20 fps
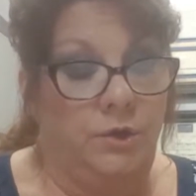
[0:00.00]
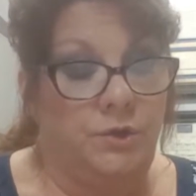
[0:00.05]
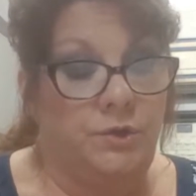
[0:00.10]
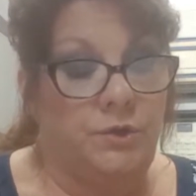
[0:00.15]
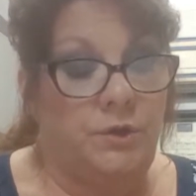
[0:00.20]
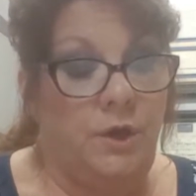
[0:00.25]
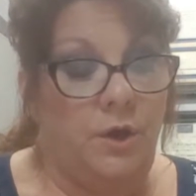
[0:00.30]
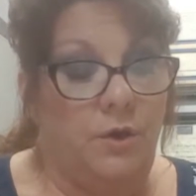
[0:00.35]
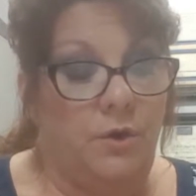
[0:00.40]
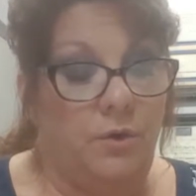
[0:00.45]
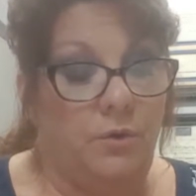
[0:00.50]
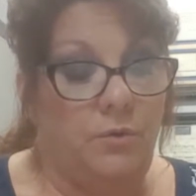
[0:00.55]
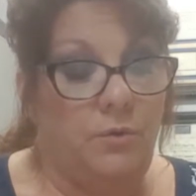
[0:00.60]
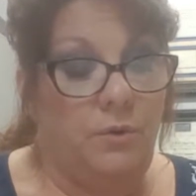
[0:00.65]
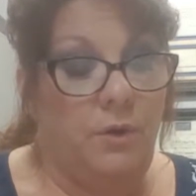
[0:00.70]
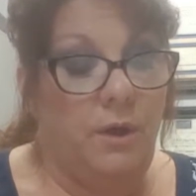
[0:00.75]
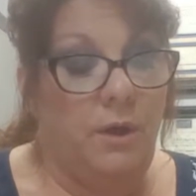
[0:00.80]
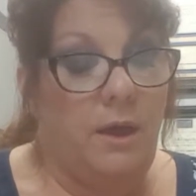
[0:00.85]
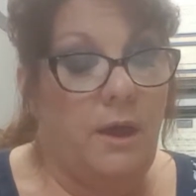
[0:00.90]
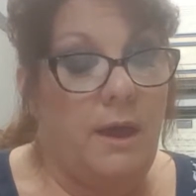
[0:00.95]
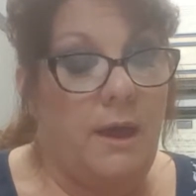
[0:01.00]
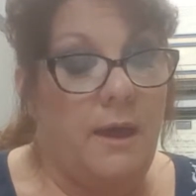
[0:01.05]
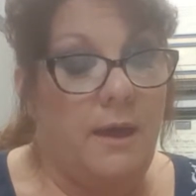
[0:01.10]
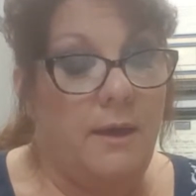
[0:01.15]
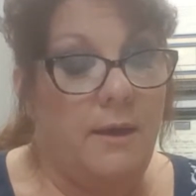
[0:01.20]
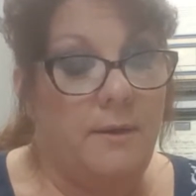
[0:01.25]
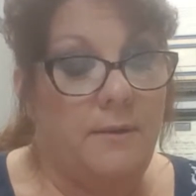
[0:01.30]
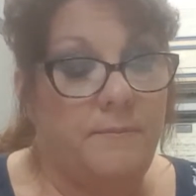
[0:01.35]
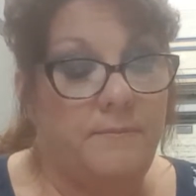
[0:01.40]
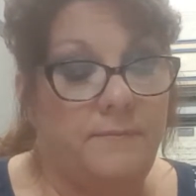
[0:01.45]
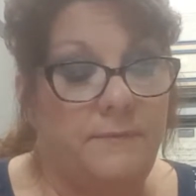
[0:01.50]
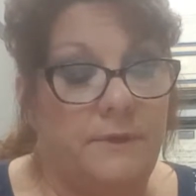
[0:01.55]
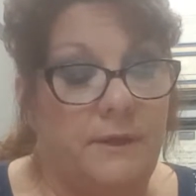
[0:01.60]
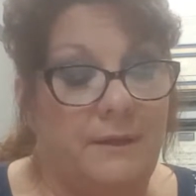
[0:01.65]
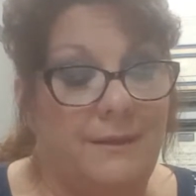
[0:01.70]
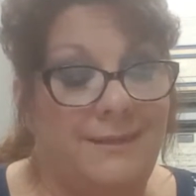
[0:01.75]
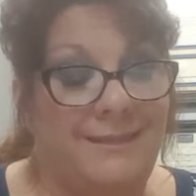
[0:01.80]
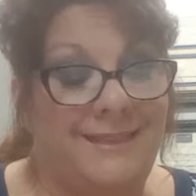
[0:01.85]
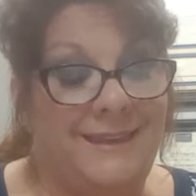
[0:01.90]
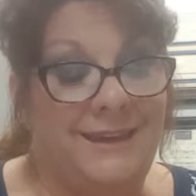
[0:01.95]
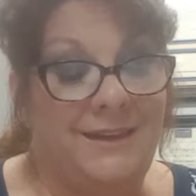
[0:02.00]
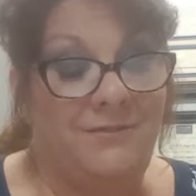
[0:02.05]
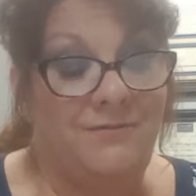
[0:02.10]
So, the